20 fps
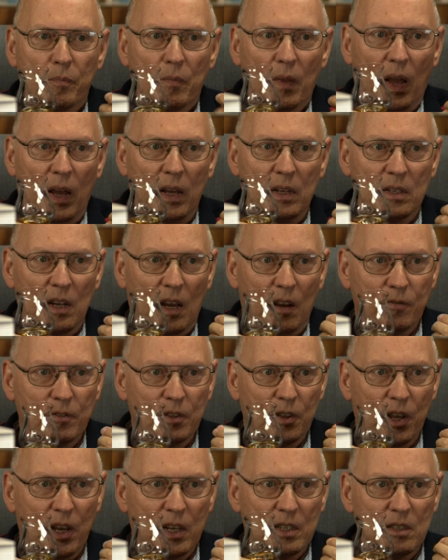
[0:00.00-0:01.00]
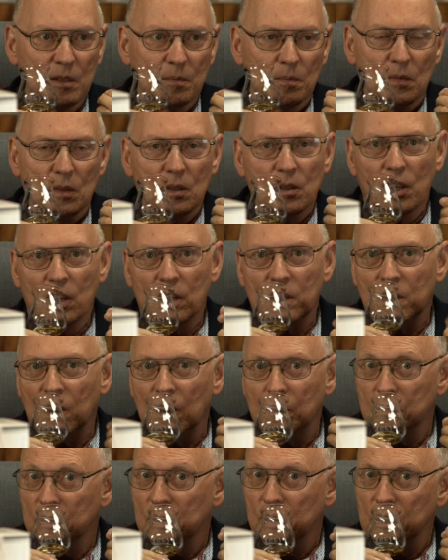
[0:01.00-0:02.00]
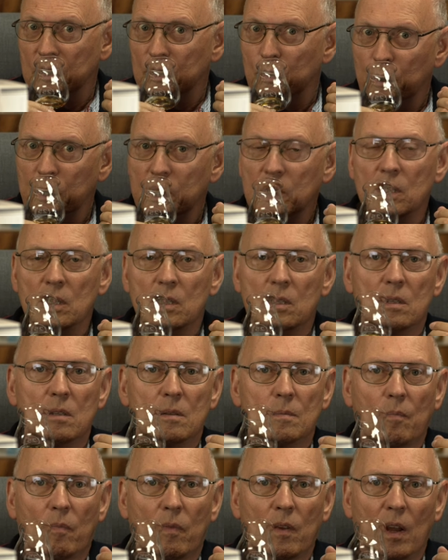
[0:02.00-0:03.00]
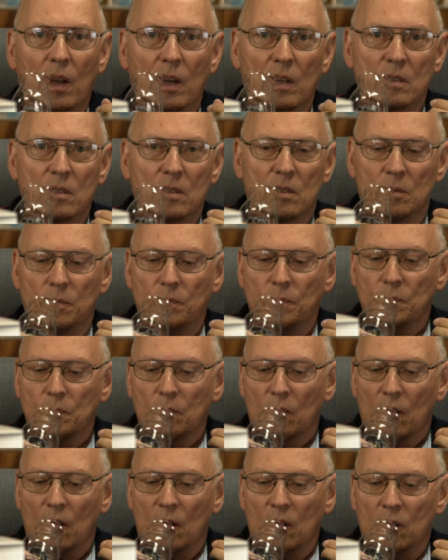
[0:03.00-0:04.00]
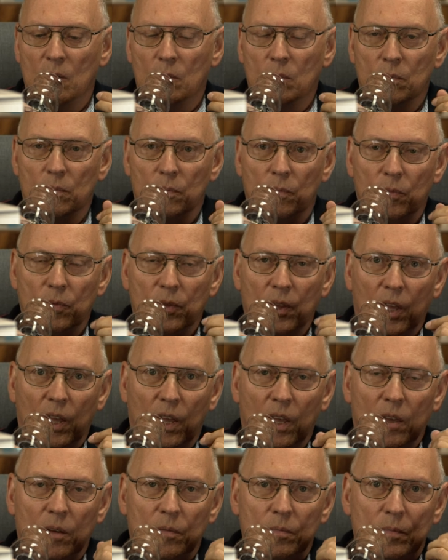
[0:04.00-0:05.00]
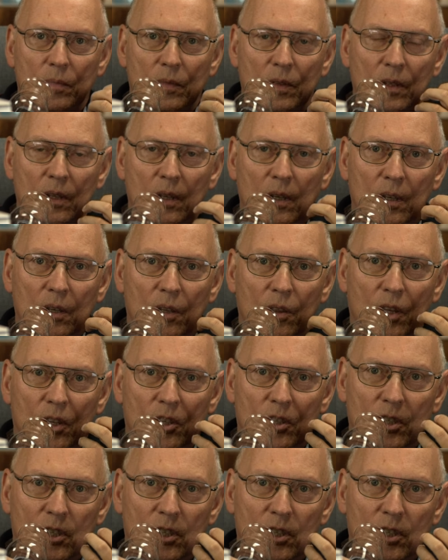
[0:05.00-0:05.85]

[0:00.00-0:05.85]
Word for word: And after that, there comes the sweetness and um, the the